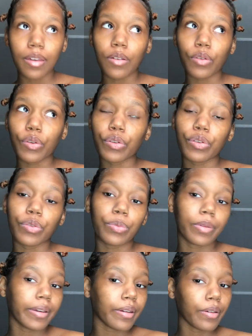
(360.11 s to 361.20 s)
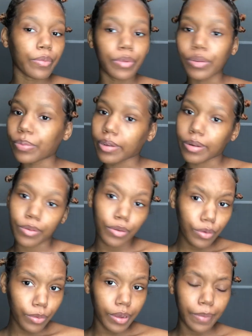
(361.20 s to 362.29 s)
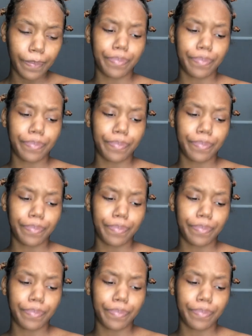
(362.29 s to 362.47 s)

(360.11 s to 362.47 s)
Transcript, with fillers: Or do you plan on, what do you plan on doing?